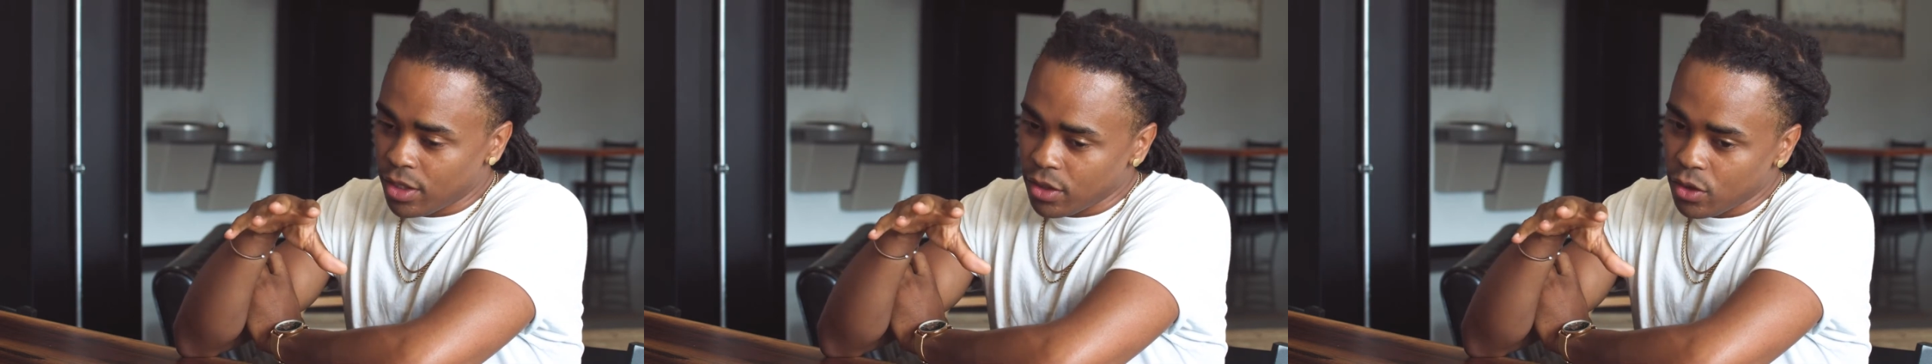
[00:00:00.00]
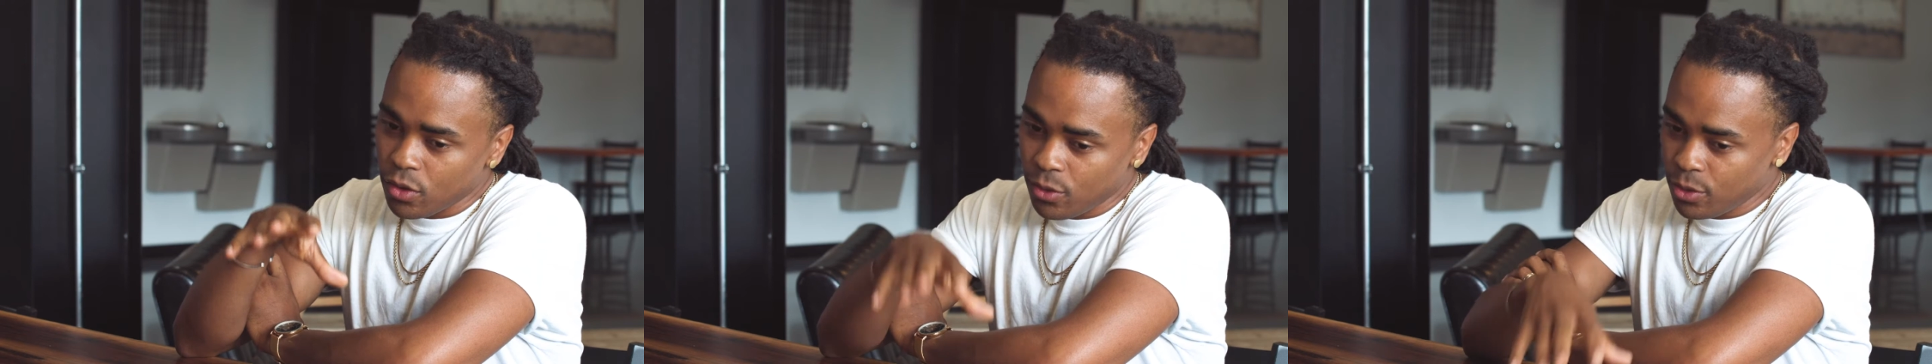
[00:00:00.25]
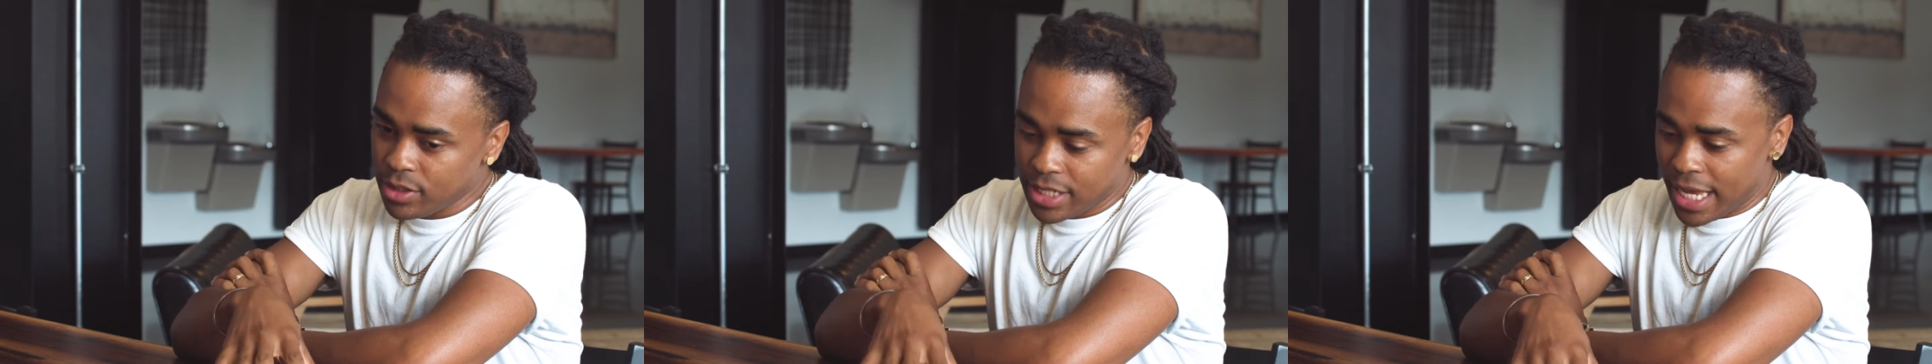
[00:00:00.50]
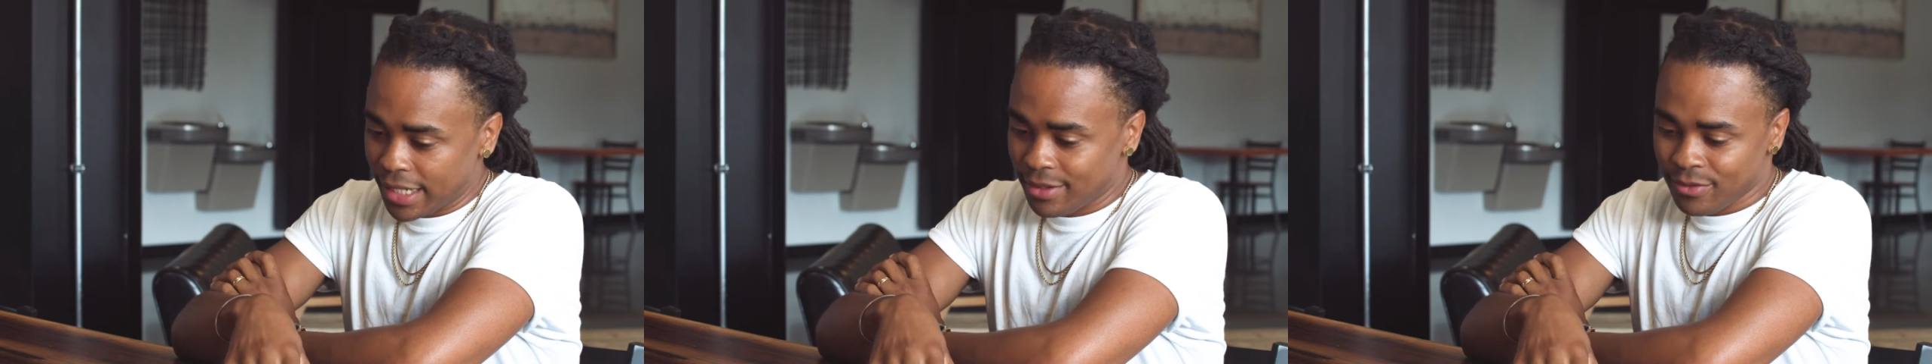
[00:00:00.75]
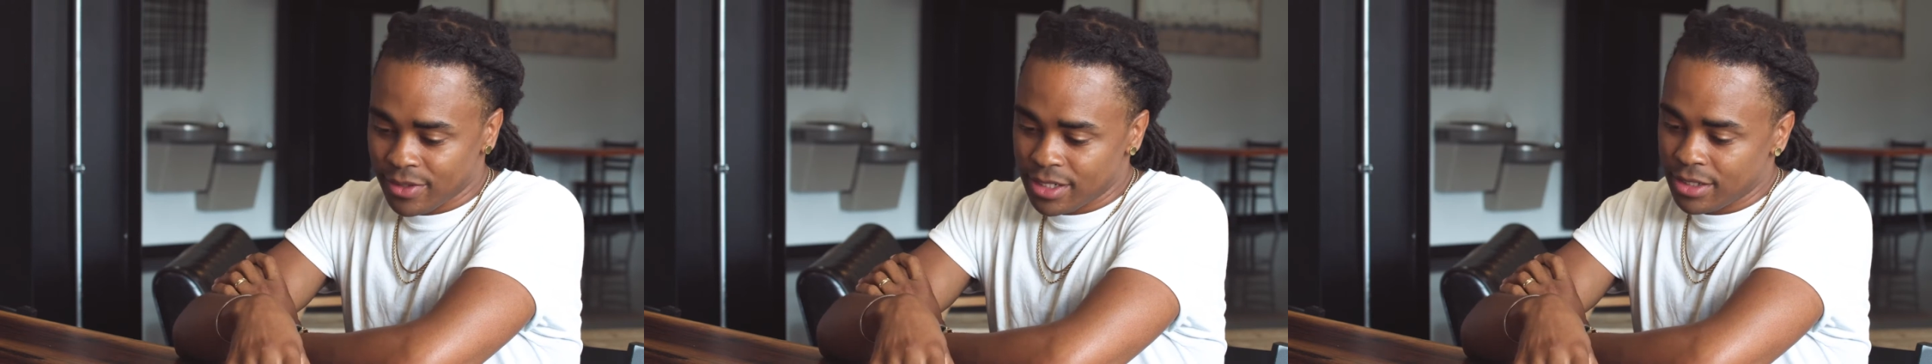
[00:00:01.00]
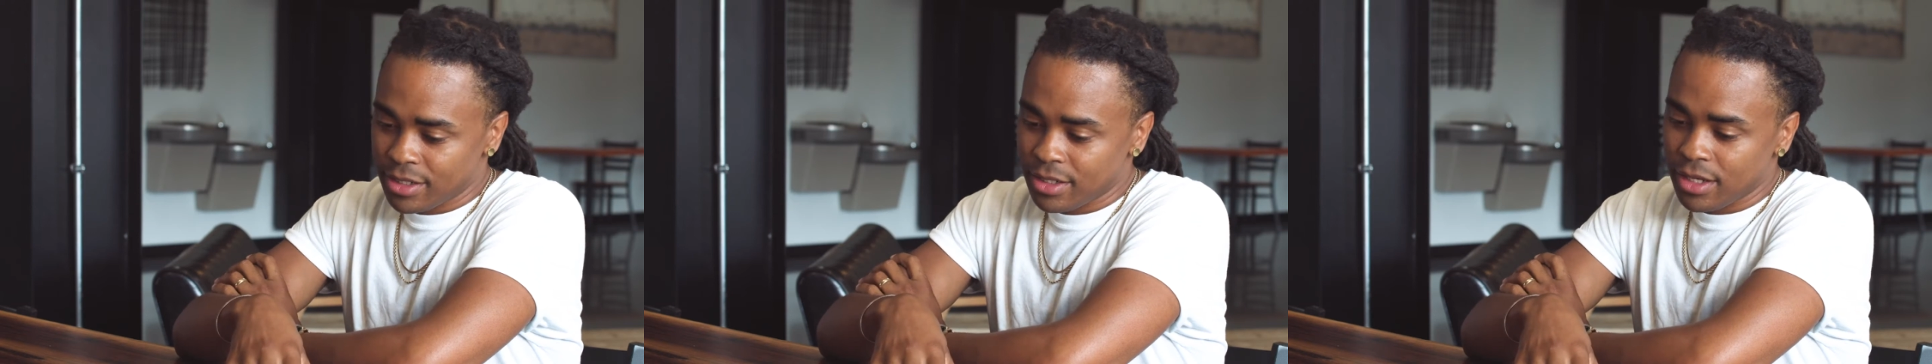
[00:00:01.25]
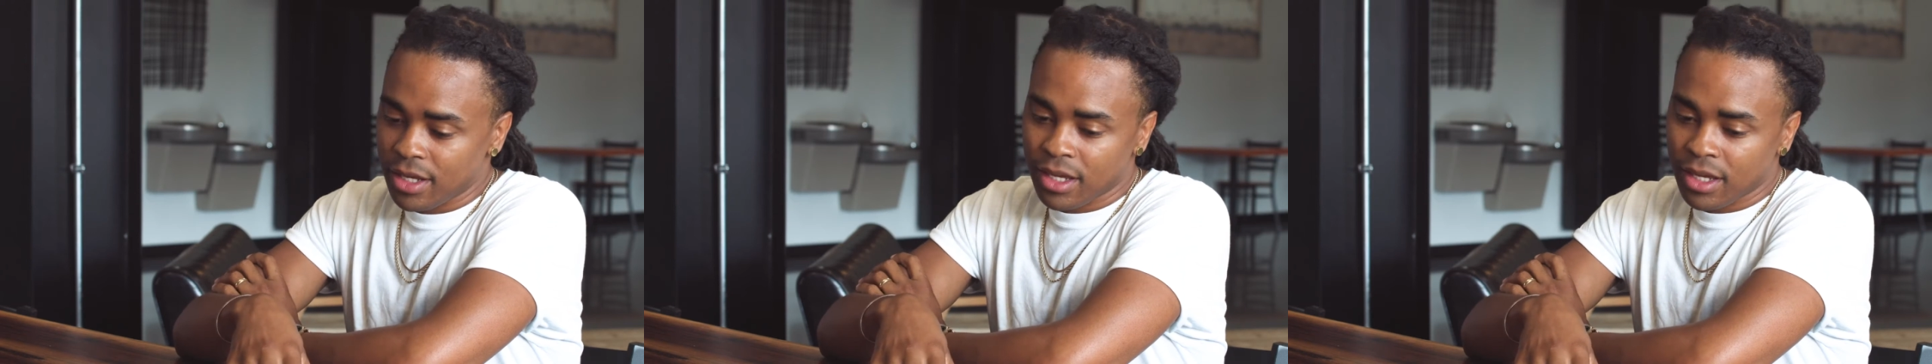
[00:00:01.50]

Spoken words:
of the coolest activists